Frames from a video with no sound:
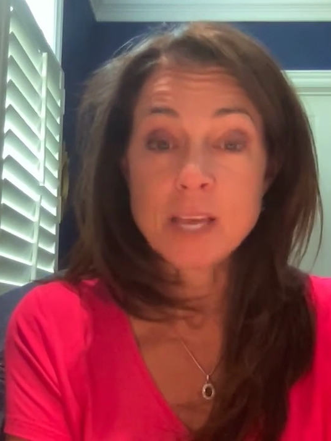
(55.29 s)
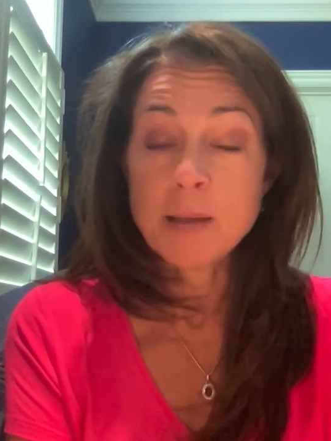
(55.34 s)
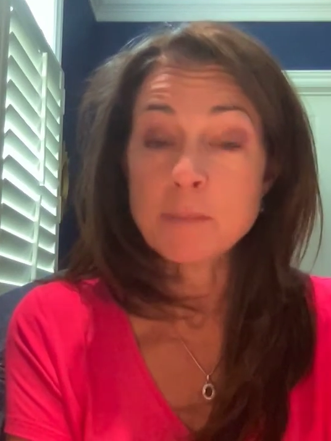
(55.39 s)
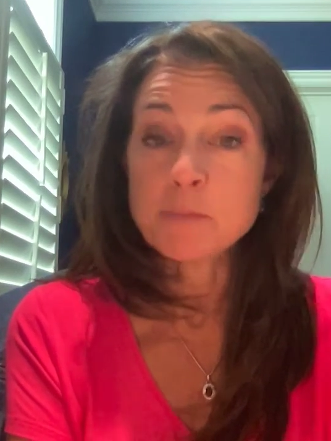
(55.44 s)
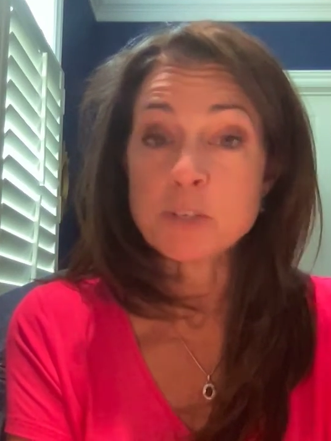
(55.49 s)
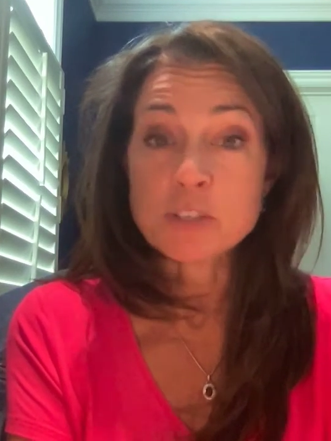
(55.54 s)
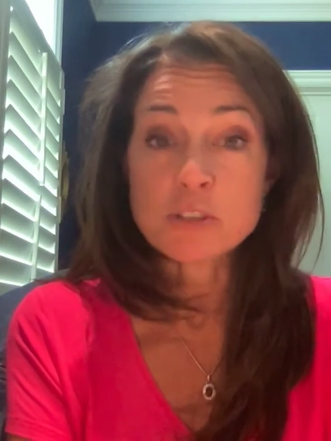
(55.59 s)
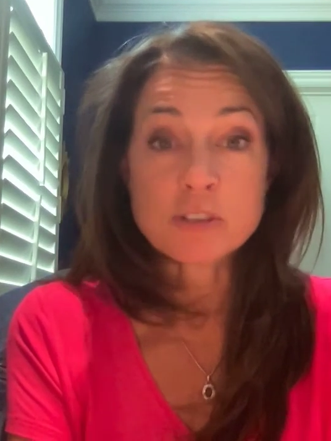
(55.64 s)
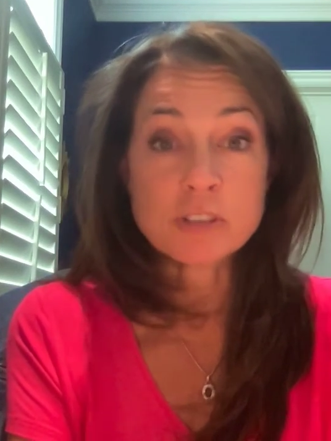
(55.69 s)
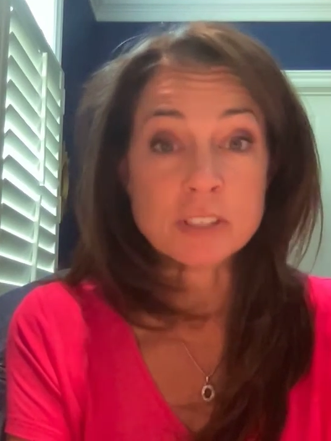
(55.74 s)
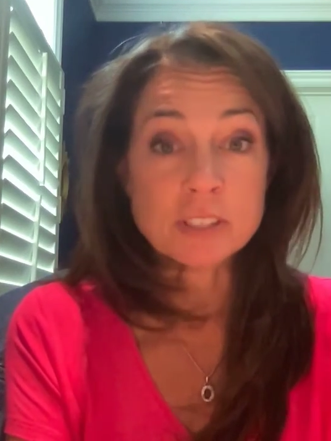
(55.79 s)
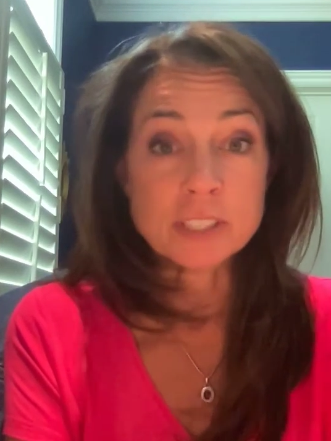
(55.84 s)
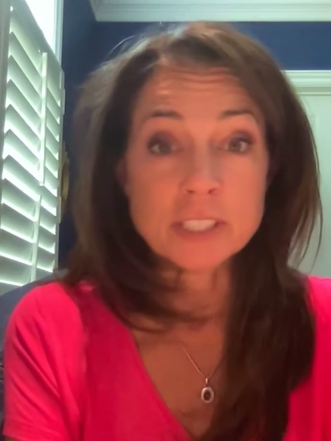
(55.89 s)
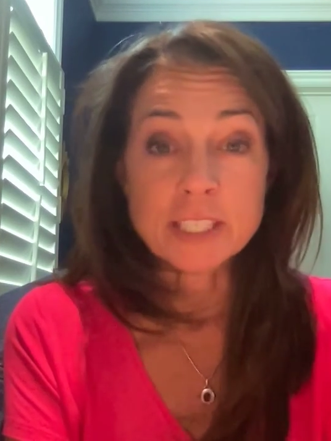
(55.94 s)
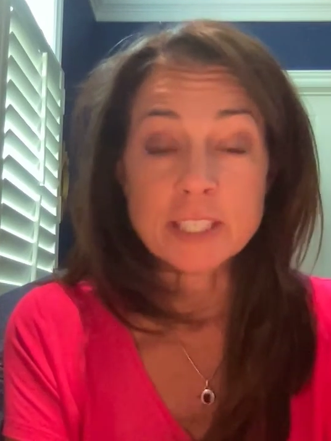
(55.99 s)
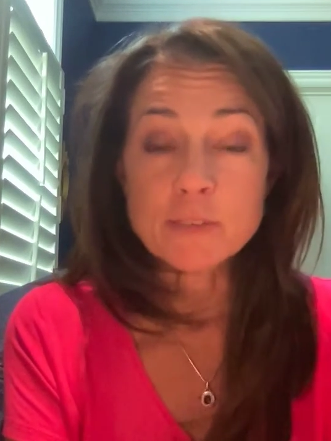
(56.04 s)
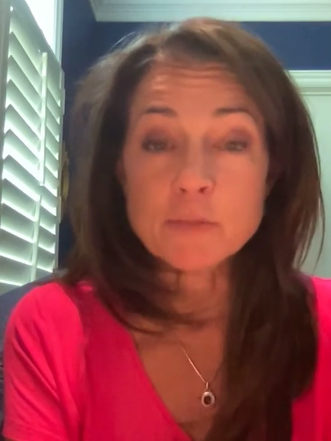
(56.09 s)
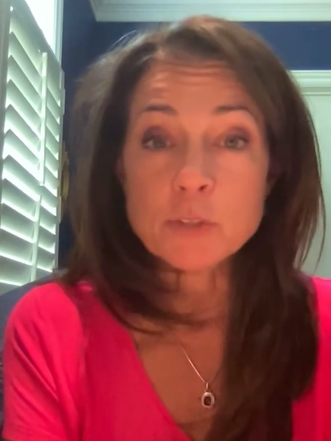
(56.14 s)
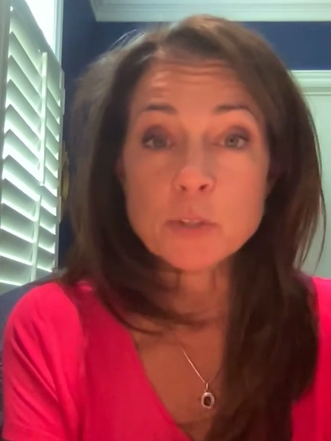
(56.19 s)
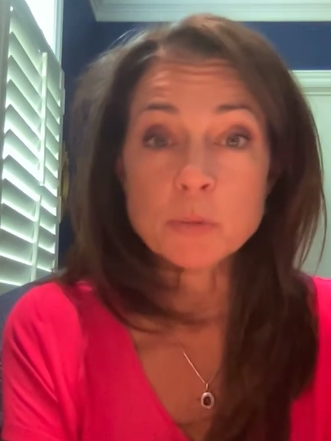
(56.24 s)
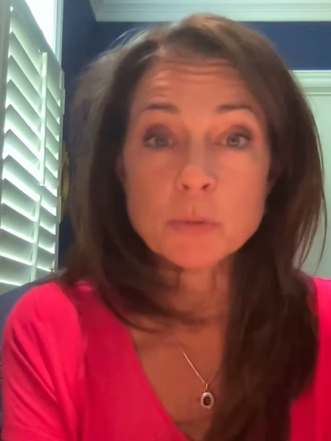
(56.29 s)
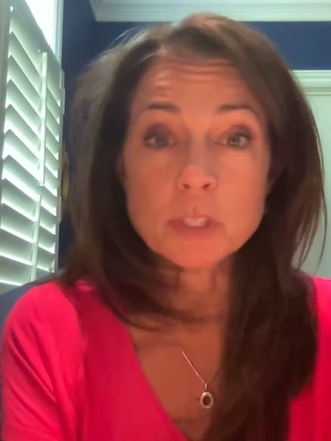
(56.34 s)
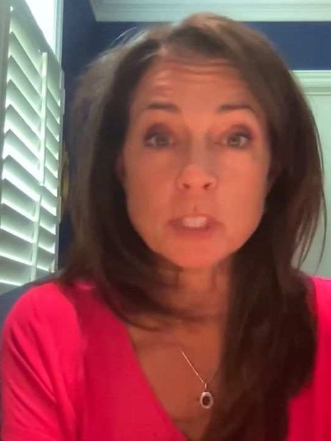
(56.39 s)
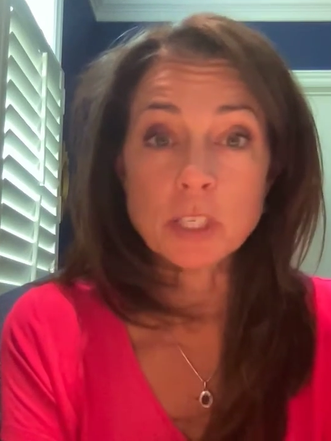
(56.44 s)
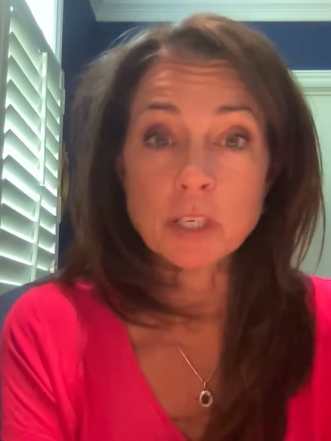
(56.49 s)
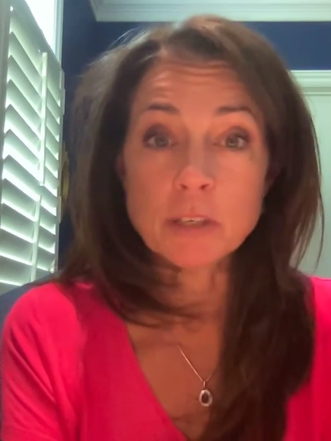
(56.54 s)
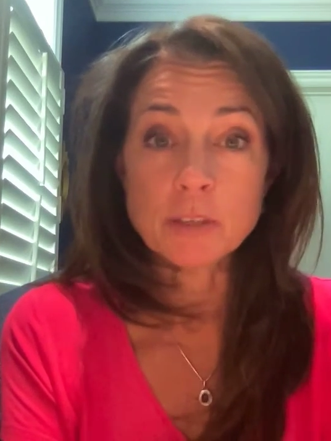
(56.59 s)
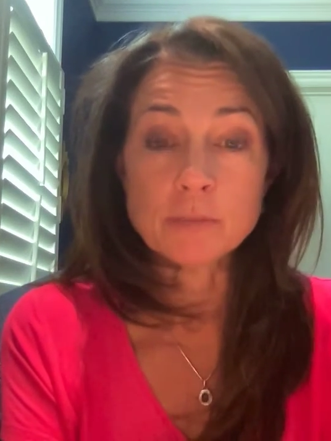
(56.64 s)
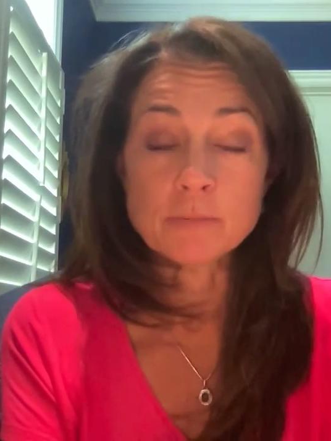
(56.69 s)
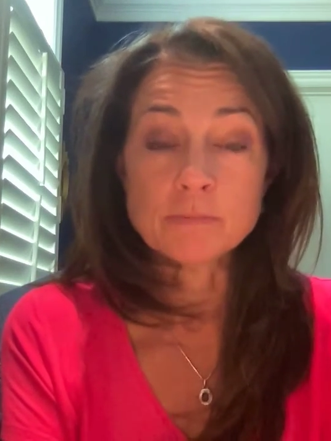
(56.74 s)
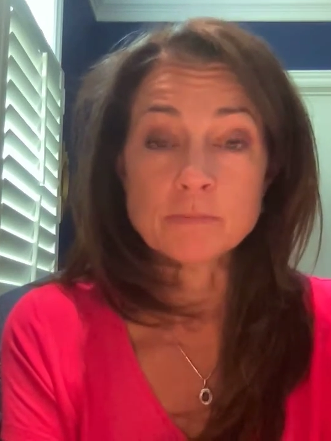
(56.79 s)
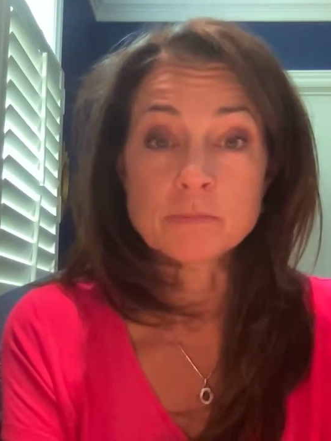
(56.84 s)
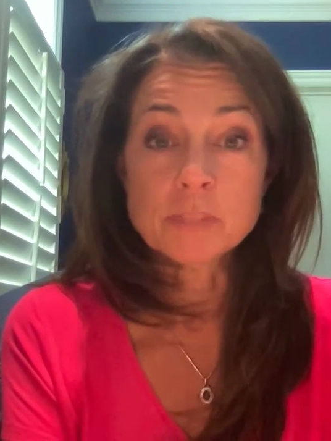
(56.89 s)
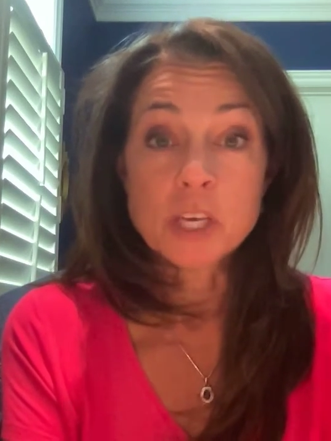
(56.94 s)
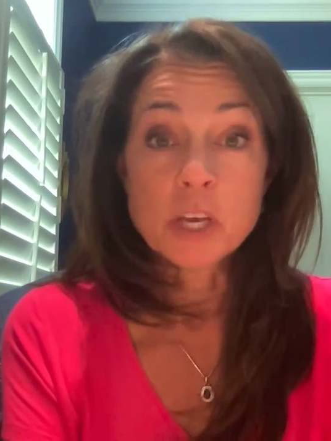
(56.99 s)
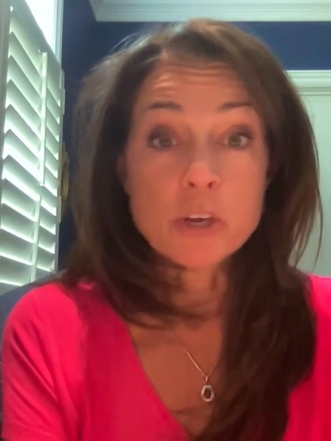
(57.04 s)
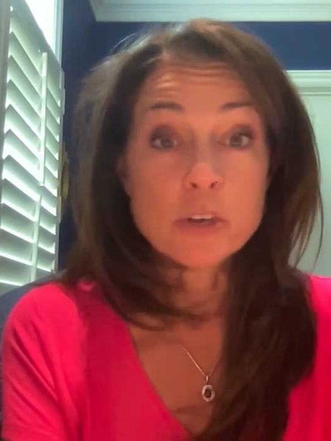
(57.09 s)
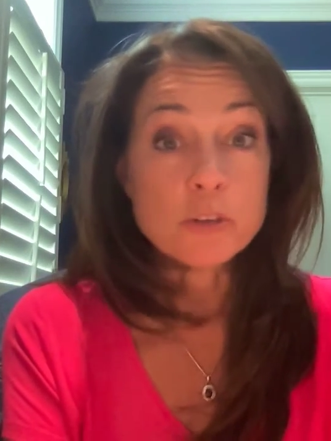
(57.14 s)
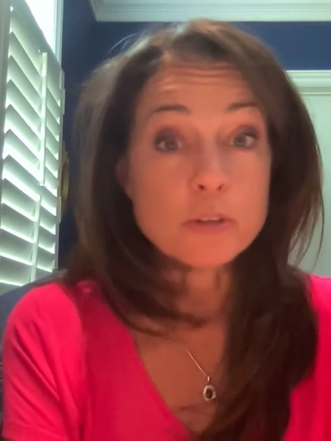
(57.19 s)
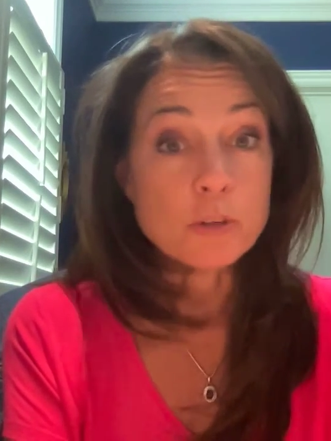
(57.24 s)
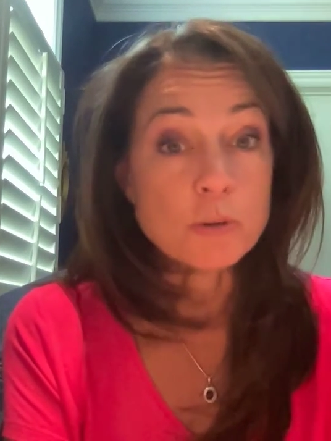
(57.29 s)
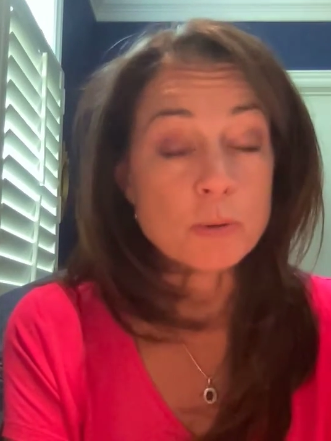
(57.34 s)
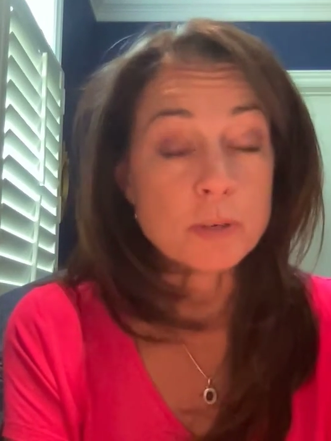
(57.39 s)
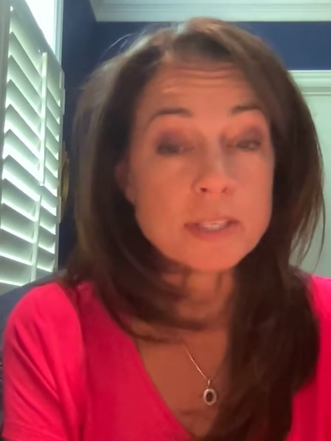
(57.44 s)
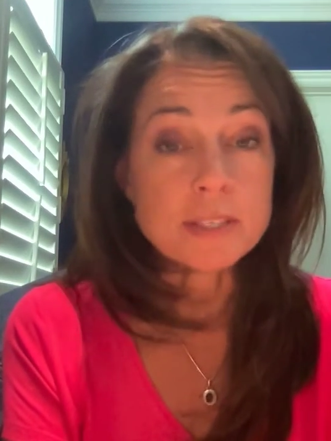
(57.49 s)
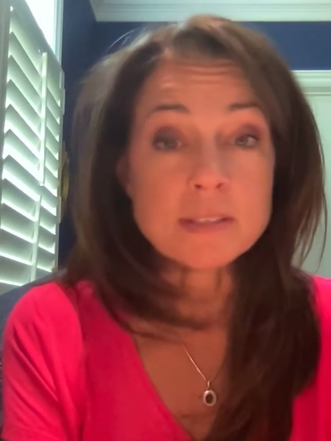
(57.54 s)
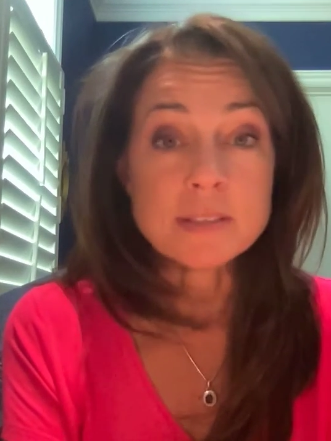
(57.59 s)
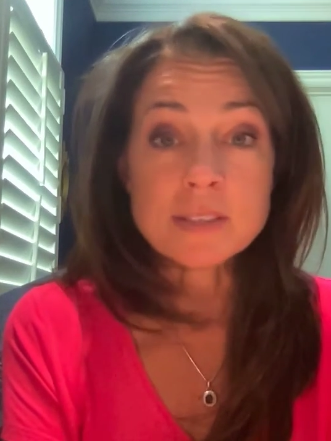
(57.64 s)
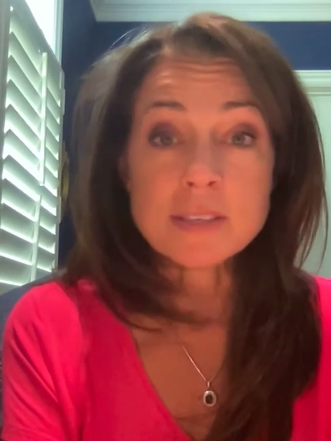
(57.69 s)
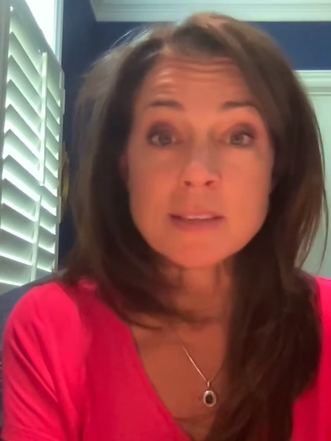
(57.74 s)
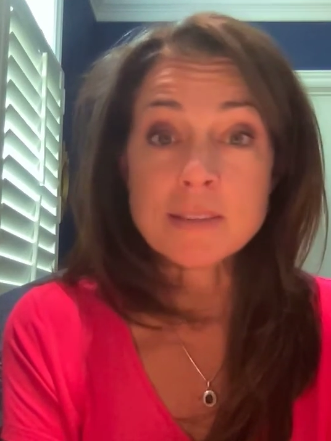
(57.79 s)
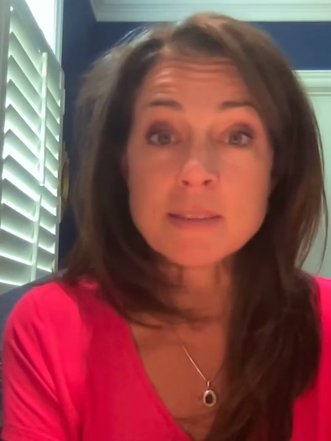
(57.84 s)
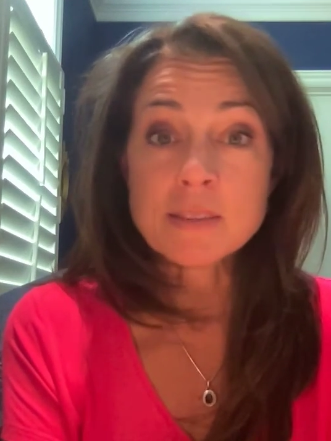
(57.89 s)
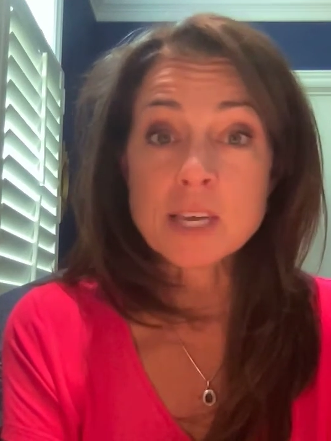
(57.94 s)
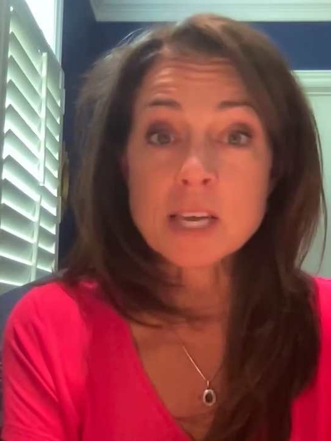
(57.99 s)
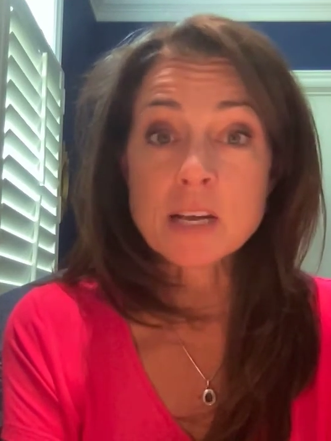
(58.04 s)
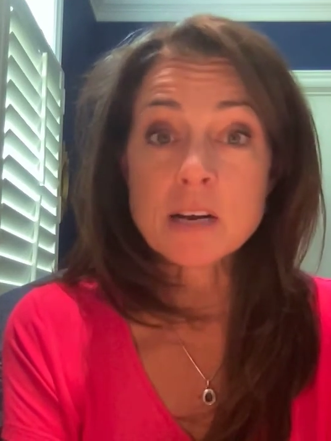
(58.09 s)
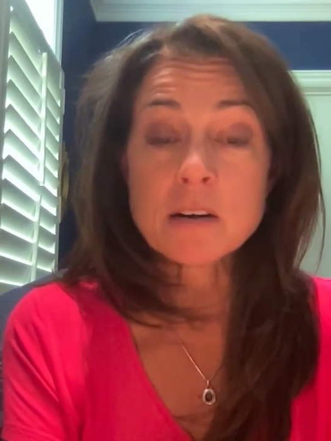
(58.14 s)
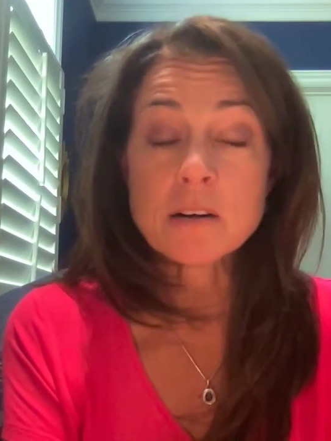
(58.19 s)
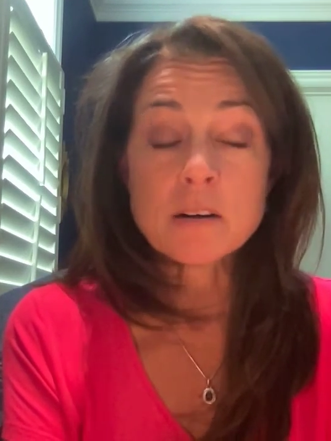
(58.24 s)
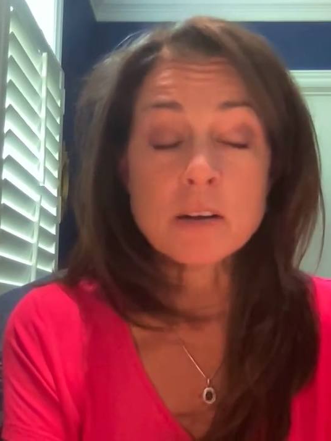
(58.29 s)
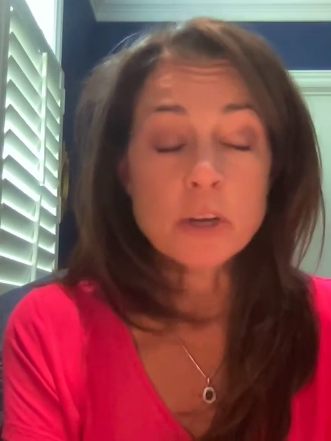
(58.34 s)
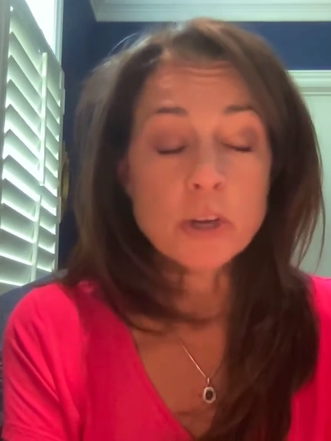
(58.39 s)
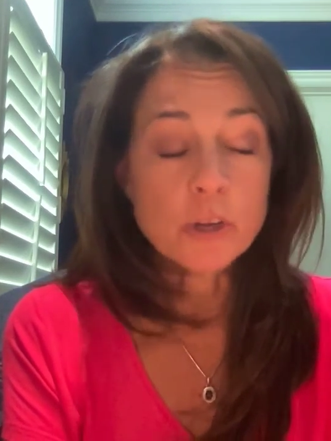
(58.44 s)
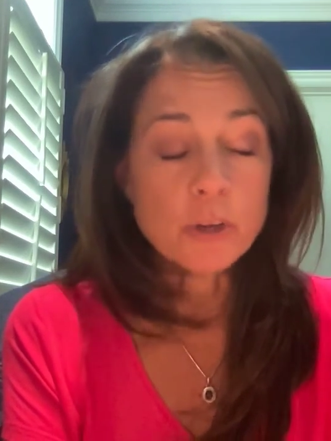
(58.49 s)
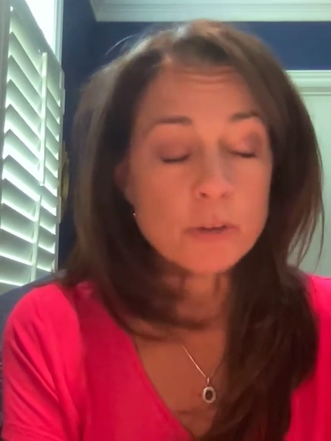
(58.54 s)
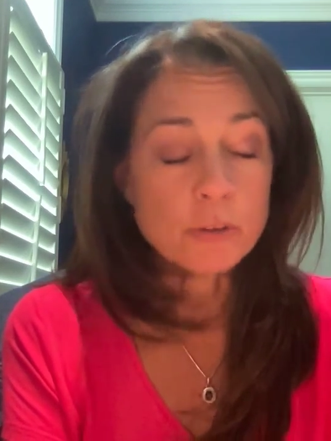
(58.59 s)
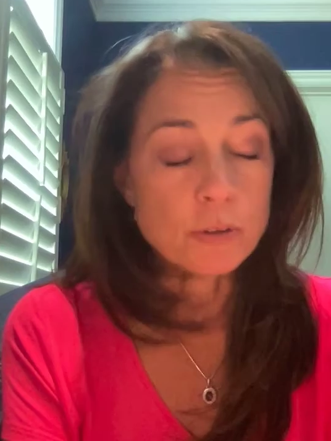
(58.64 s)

I'm just going to leave you alone. You can sit there,